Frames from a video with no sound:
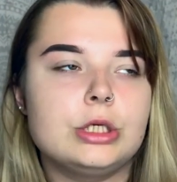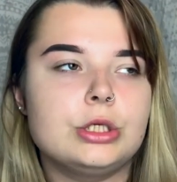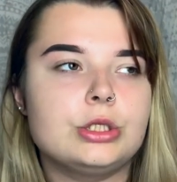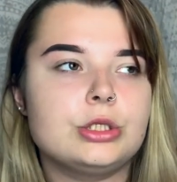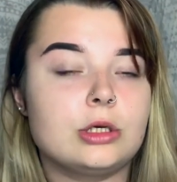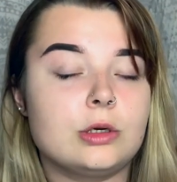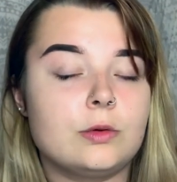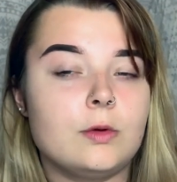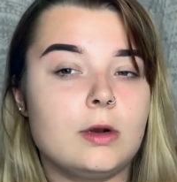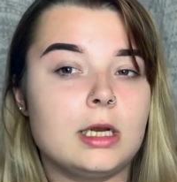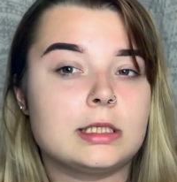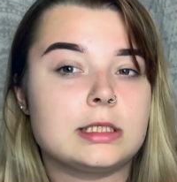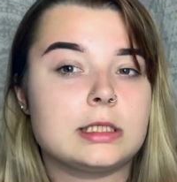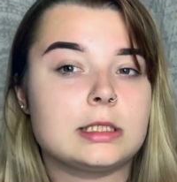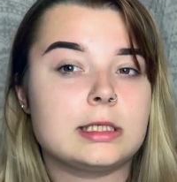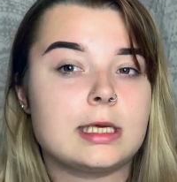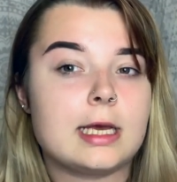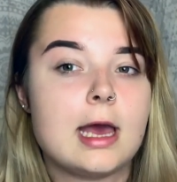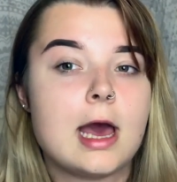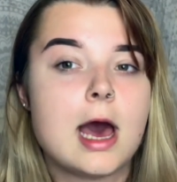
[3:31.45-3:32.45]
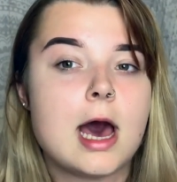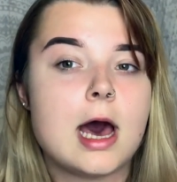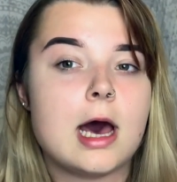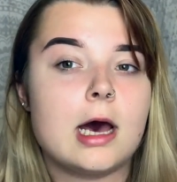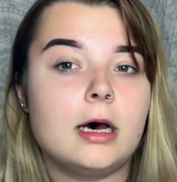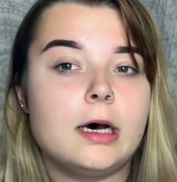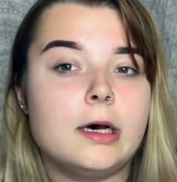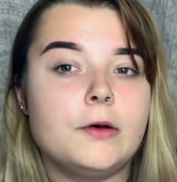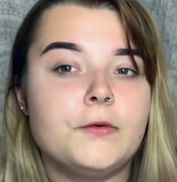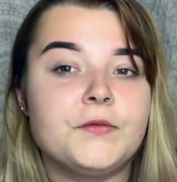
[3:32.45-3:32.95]
don't know what lessons I
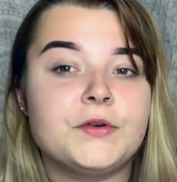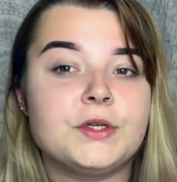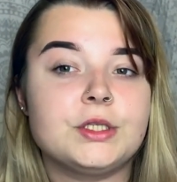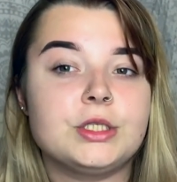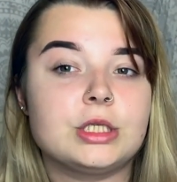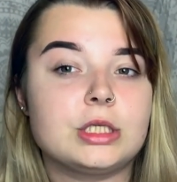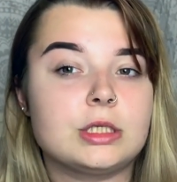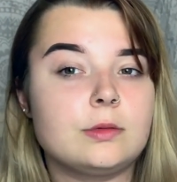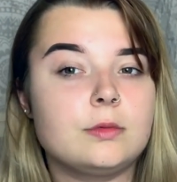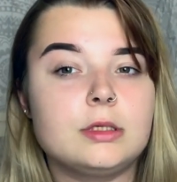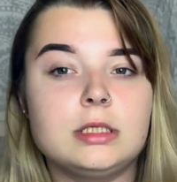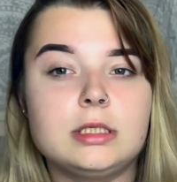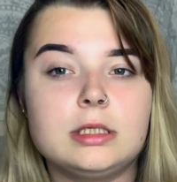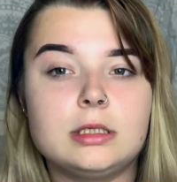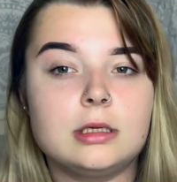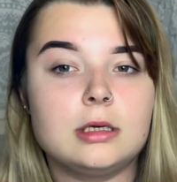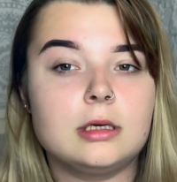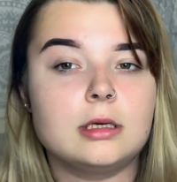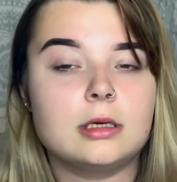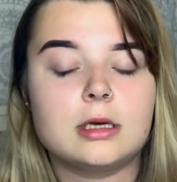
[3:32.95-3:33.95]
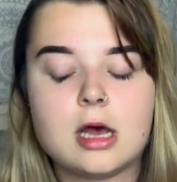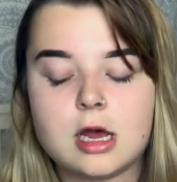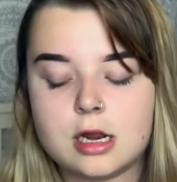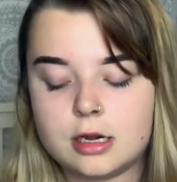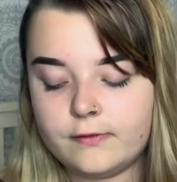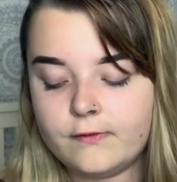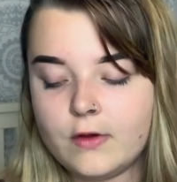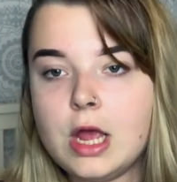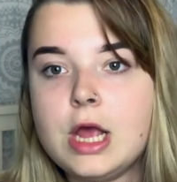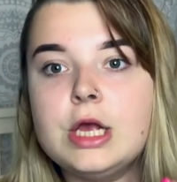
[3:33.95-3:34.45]
have, just wanted to kind
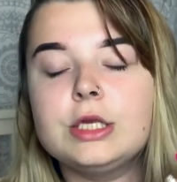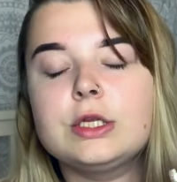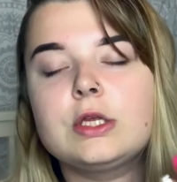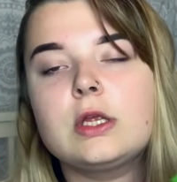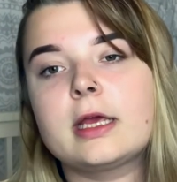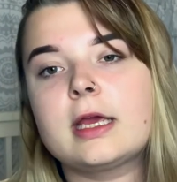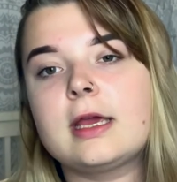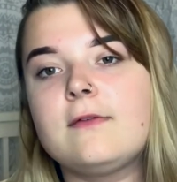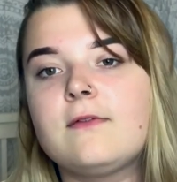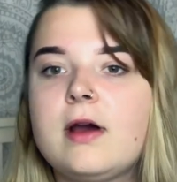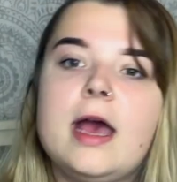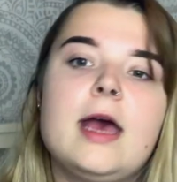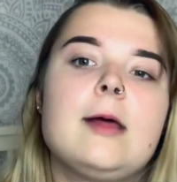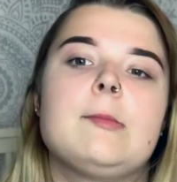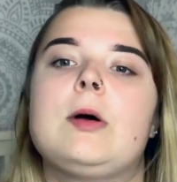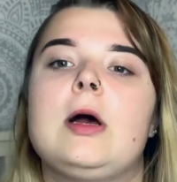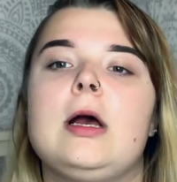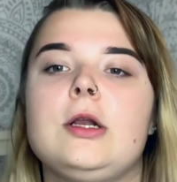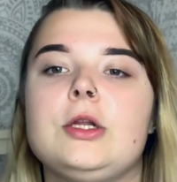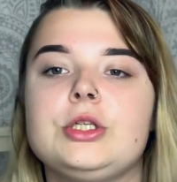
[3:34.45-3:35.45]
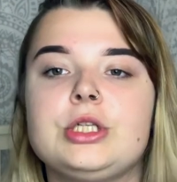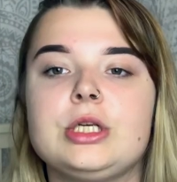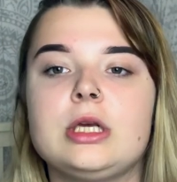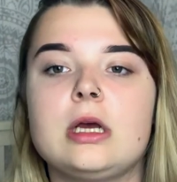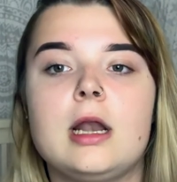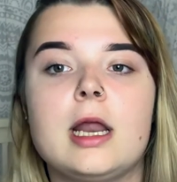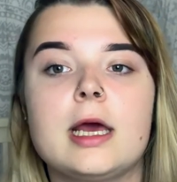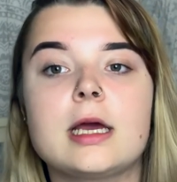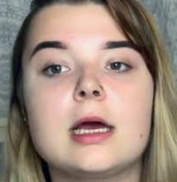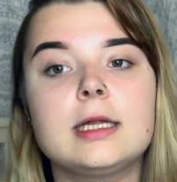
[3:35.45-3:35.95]
of, so like if I had biology,
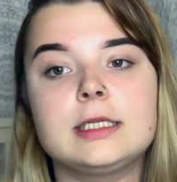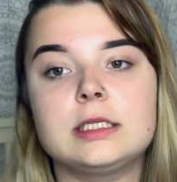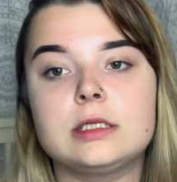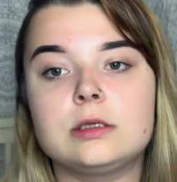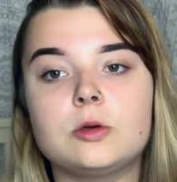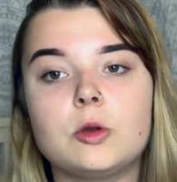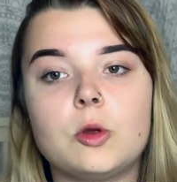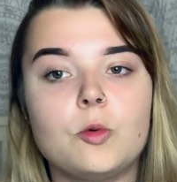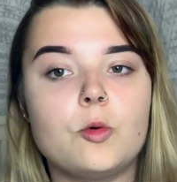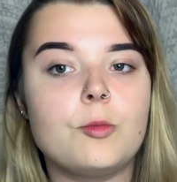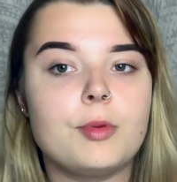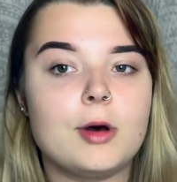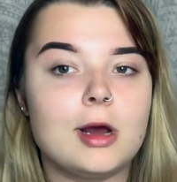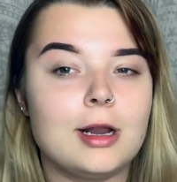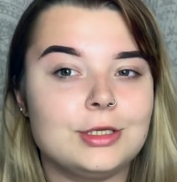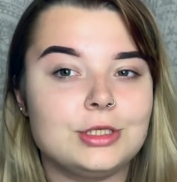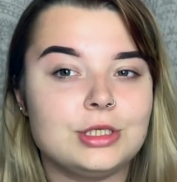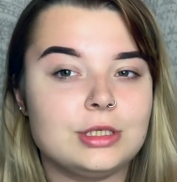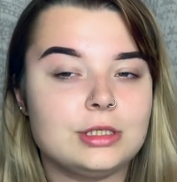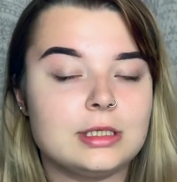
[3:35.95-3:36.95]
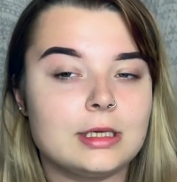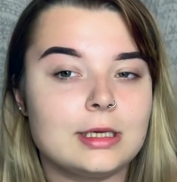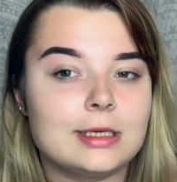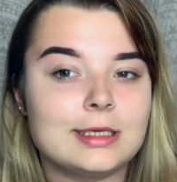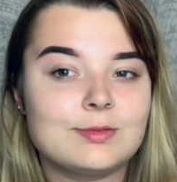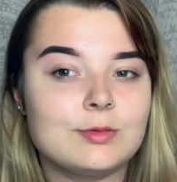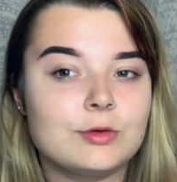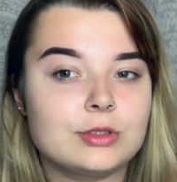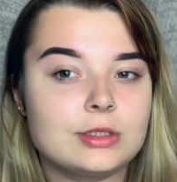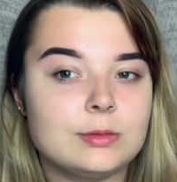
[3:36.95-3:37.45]
I like I didn't know what biology
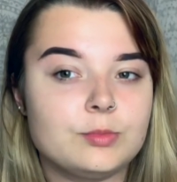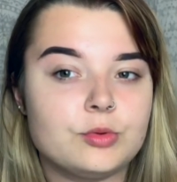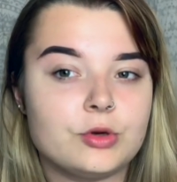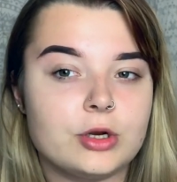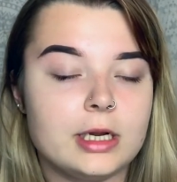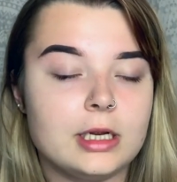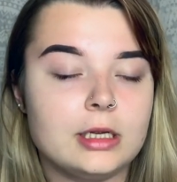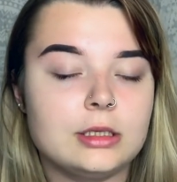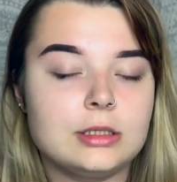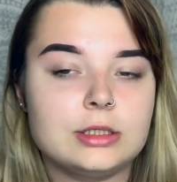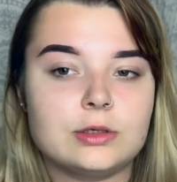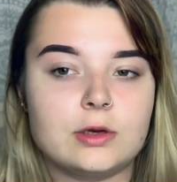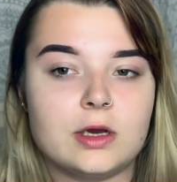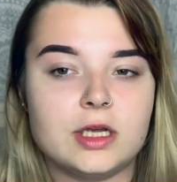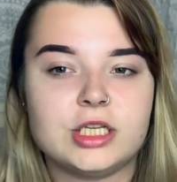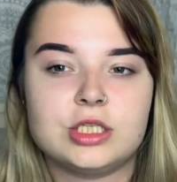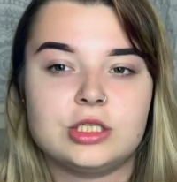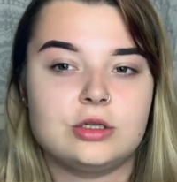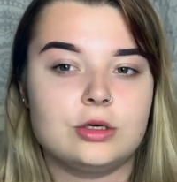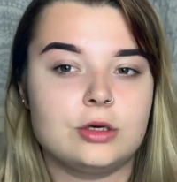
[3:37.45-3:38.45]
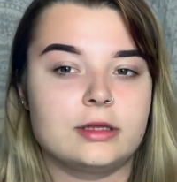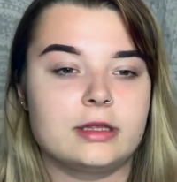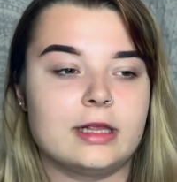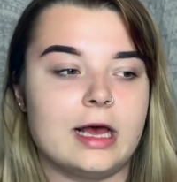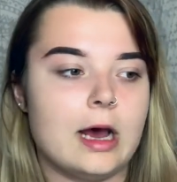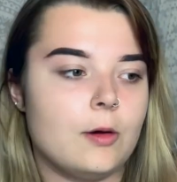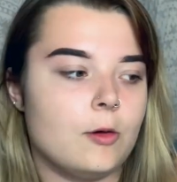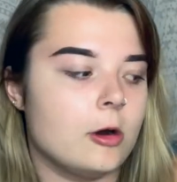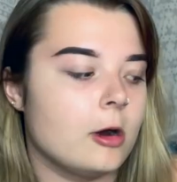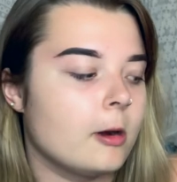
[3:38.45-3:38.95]
textbook to bring, so I just took
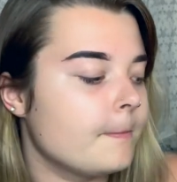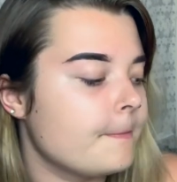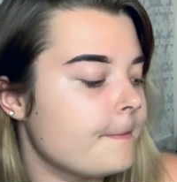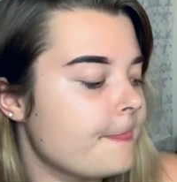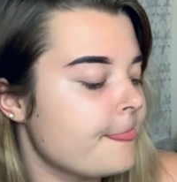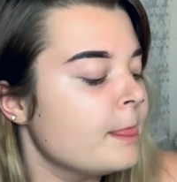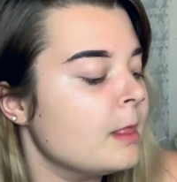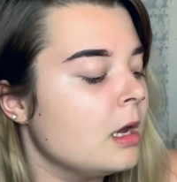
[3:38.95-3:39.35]
that one.